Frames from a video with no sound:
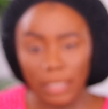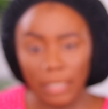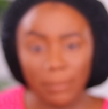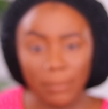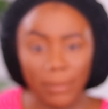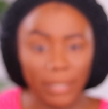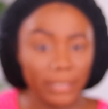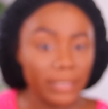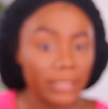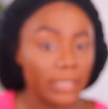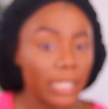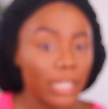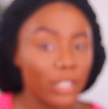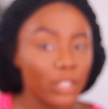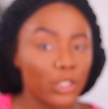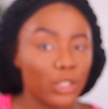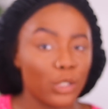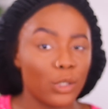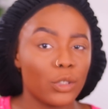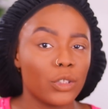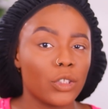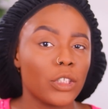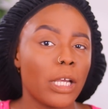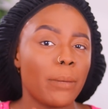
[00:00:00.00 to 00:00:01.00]
They're my skin
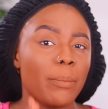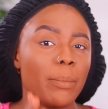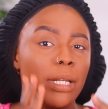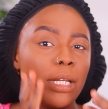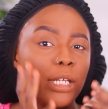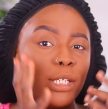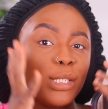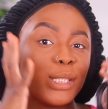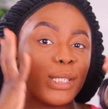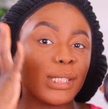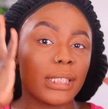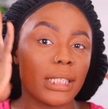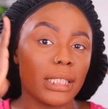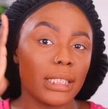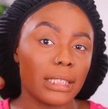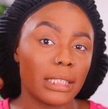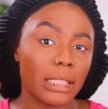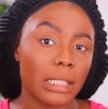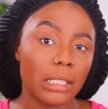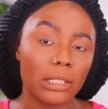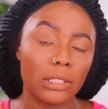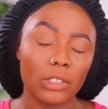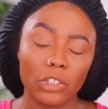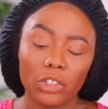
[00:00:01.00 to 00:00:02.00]
tone, so I mainly use this
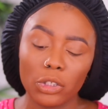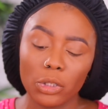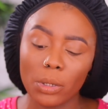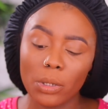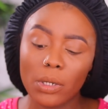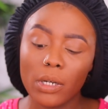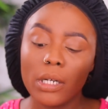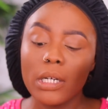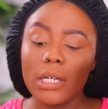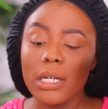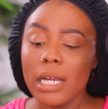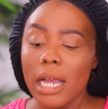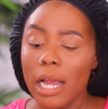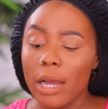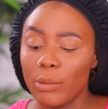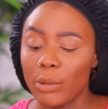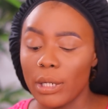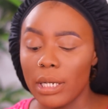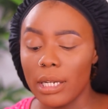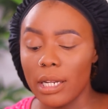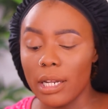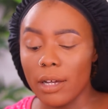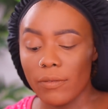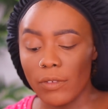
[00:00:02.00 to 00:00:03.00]
to contour. I
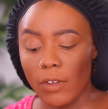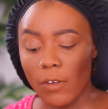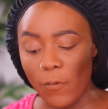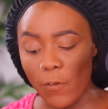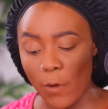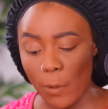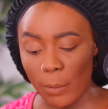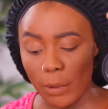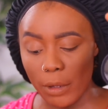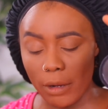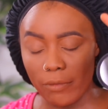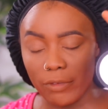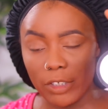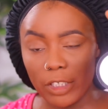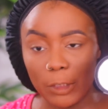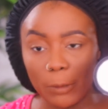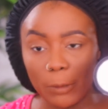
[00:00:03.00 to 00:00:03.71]
really love the formula of